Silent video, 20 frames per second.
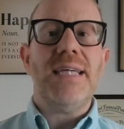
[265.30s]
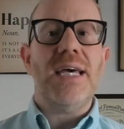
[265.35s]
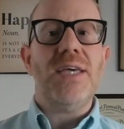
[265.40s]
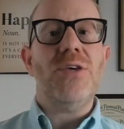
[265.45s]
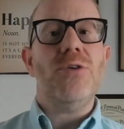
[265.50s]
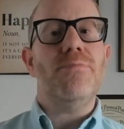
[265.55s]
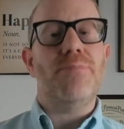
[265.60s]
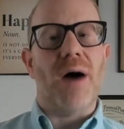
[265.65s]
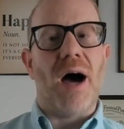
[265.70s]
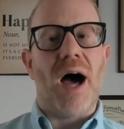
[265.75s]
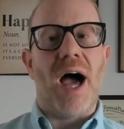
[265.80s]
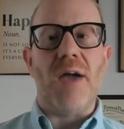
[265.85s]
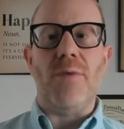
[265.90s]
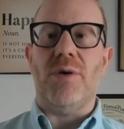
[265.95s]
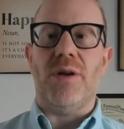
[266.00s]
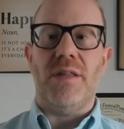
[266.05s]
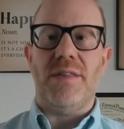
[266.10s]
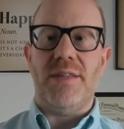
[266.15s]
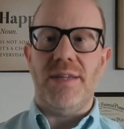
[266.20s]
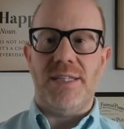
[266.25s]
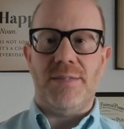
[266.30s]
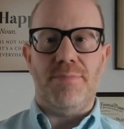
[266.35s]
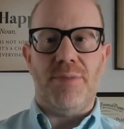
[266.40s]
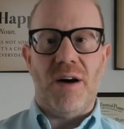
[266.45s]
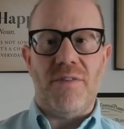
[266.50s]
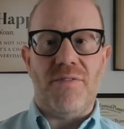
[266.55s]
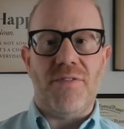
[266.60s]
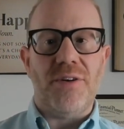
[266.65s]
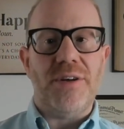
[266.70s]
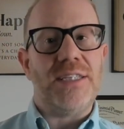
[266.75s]
you buy one of these
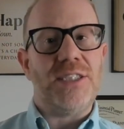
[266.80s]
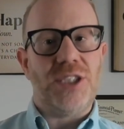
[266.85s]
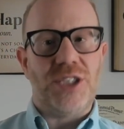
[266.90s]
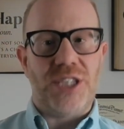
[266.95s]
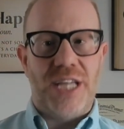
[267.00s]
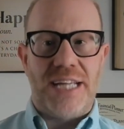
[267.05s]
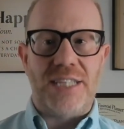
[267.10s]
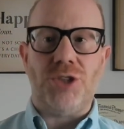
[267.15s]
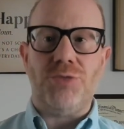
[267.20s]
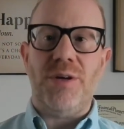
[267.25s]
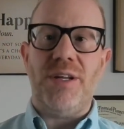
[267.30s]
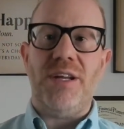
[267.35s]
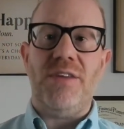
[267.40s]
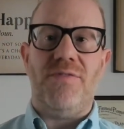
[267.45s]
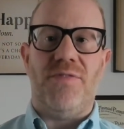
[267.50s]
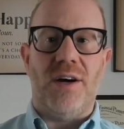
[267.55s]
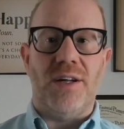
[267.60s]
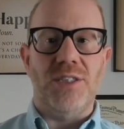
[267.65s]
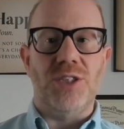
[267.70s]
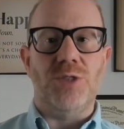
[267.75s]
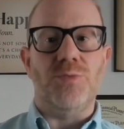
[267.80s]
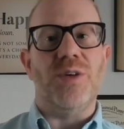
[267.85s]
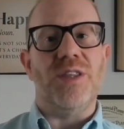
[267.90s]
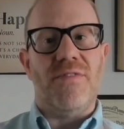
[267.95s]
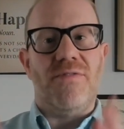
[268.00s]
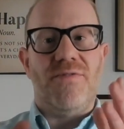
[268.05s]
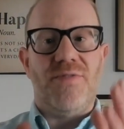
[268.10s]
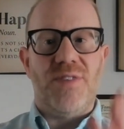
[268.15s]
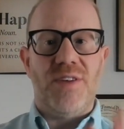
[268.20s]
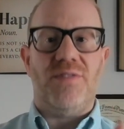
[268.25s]
buffered exchange-traded funds with a
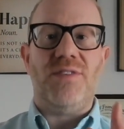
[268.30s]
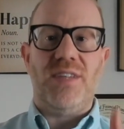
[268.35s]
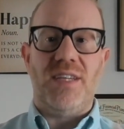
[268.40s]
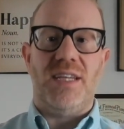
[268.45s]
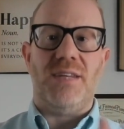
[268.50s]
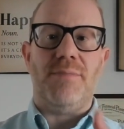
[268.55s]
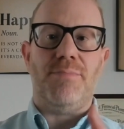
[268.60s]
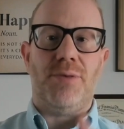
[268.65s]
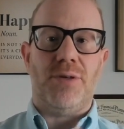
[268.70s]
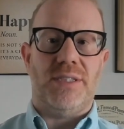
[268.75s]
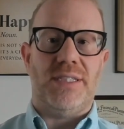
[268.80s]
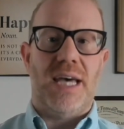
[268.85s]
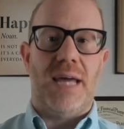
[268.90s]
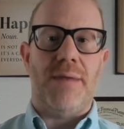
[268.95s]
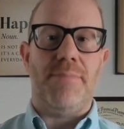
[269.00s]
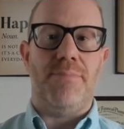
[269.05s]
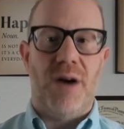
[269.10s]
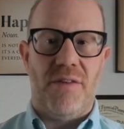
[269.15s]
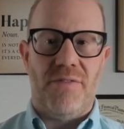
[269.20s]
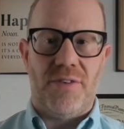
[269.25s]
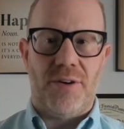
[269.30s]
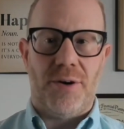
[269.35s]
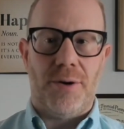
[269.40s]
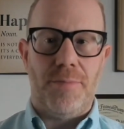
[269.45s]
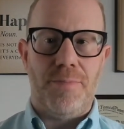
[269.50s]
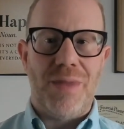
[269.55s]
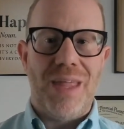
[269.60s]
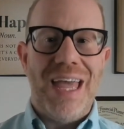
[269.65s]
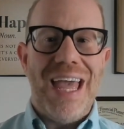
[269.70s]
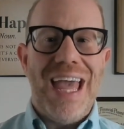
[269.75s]
15% buffer.
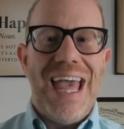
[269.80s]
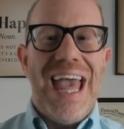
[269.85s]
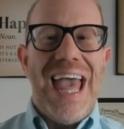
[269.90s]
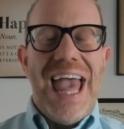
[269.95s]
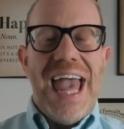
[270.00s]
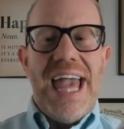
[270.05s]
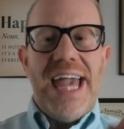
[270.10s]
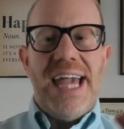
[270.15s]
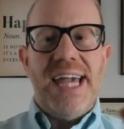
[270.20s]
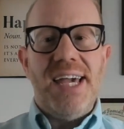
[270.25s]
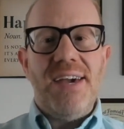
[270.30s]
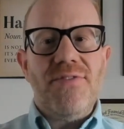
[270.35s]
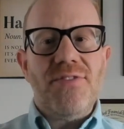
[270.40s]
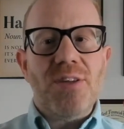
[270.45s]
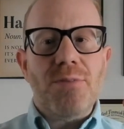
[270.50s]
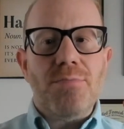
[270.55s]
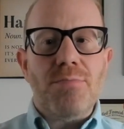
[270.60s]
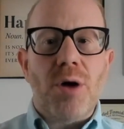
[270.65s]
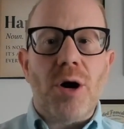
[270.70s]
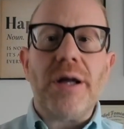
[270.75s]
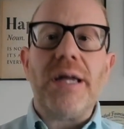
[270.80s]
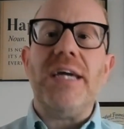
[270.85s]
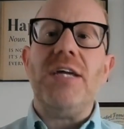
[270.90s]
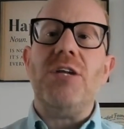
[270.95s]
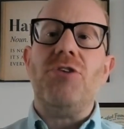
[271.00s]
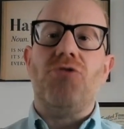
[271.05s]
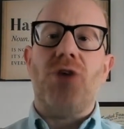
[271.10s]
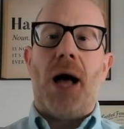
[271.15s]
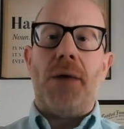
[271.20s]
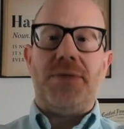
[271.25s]
If the market
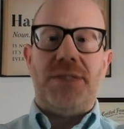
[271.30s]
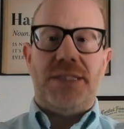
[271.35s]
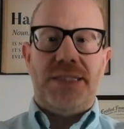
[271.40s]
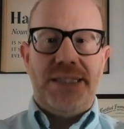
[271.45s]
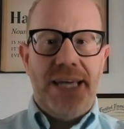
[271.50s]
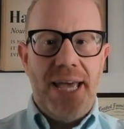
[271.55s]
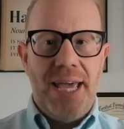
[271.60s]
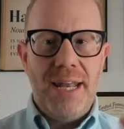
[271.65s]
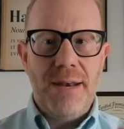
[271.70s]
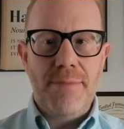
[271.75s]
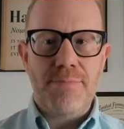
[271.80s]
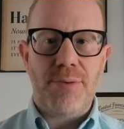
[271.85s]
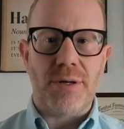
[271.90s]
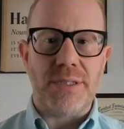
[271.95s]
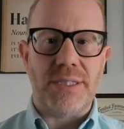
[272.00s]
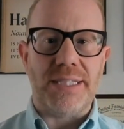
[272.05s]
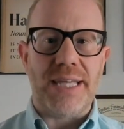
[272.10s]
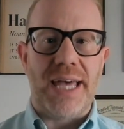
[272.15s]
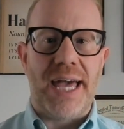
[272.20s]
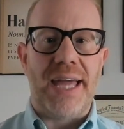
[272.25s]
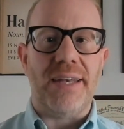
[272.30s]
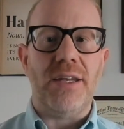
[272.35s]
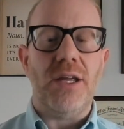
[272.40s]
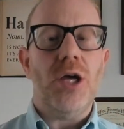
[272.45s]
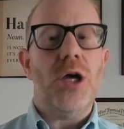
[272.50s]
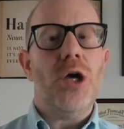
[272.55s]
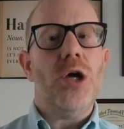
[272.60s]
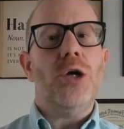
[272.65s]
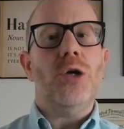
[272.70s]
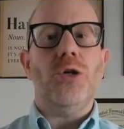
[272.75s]
drops 10%,
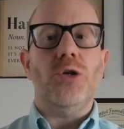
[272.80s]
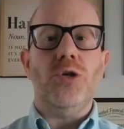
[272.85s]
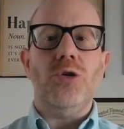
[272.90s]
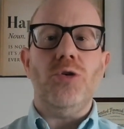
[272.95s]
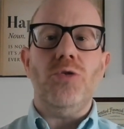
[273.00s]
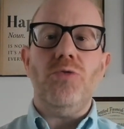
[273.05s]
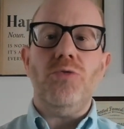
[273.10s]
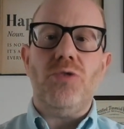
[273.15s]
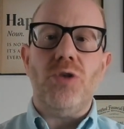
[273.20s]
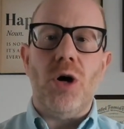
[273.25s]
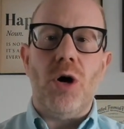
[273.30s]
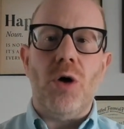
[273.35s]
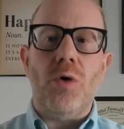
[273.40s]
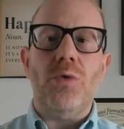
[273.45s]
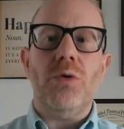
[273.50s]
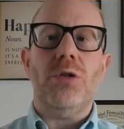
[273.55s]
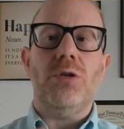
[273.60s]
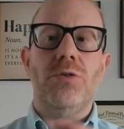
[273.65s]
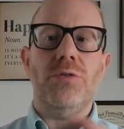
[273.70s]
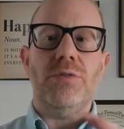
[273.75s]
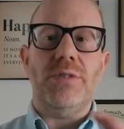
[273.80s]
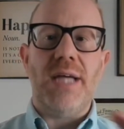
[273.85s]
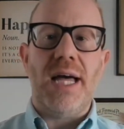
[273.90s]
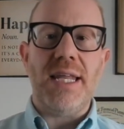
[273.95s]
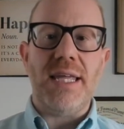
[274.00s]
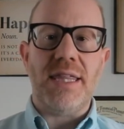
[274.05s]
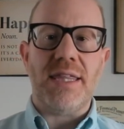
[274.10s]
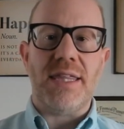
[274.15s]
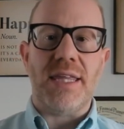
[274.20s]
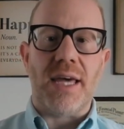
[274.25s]
you don't lose
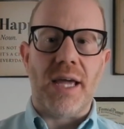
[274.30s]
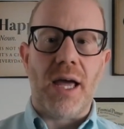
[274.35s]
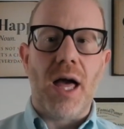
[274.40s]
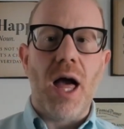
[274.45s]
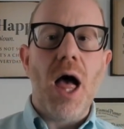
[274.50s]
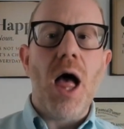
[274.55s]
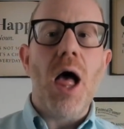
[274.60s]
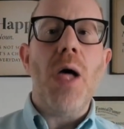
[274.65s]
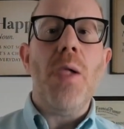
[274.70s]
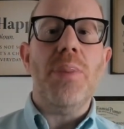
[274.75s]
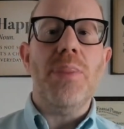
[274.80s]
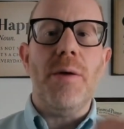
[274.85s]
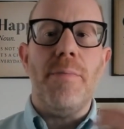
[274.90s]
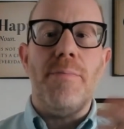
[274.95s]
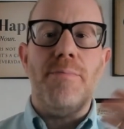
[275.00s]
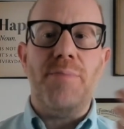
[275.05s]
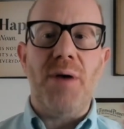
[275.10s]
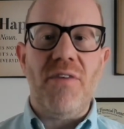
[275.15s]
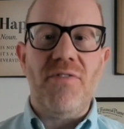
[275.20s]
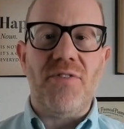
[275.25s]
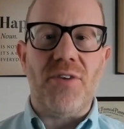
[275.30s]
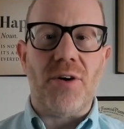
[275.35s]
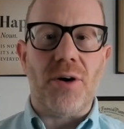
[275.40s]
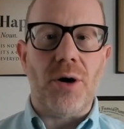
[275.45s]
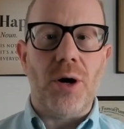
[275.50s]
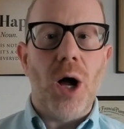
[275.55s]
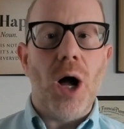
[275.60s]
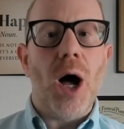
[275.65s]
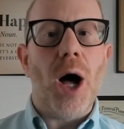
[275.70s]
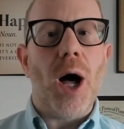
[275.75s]
anything. The
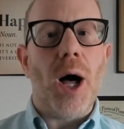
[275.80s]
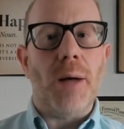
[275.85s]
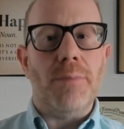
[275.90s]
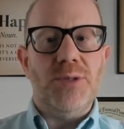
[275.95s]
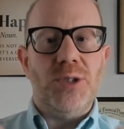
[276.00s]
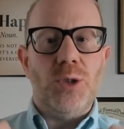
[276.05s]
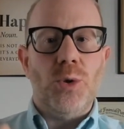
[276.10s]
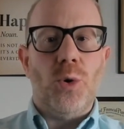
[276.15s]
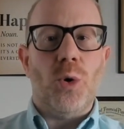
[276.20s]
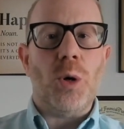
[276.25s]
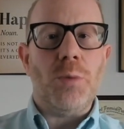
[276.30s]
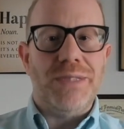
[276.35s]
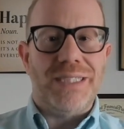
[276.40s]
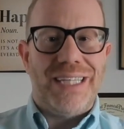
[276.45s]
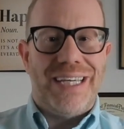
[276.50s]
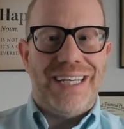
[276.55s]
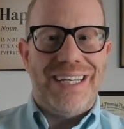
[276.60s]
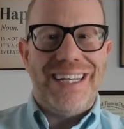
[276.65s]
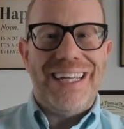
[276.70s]
buffer absorbs it.